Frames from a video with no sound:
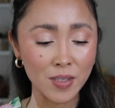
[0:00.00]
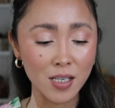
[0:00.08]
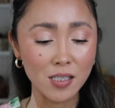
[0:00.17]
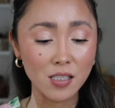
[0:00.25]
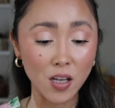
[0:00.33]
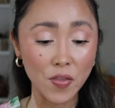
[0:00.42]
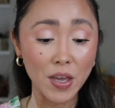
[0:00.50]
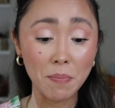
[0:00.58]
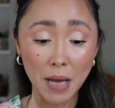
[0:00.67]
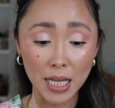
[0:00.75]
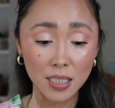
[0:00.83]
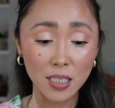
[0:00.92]
Sunday
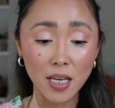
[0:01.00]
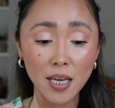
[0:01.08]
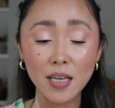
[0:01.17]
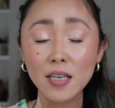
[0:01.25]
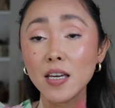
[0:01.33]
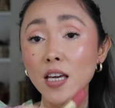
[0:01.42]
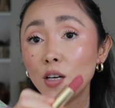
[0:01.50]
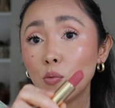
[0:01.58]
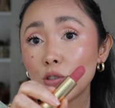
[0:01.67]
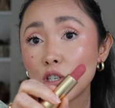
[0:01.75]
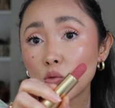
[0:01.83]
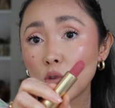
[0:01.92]
Matinee,
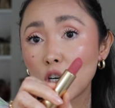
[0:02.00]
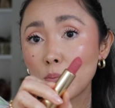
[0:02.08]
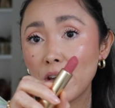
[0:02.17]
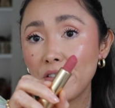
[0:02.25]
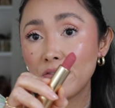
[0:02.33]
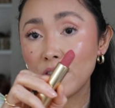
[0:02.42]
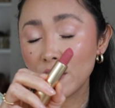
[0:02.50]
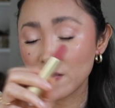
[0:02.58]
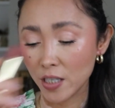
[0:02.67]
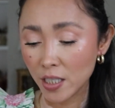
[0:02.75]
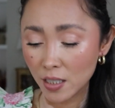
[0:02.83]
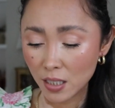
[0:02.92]
which is one of my
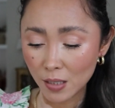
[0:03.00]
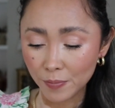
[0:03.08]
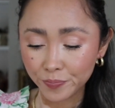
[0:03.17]
favorites.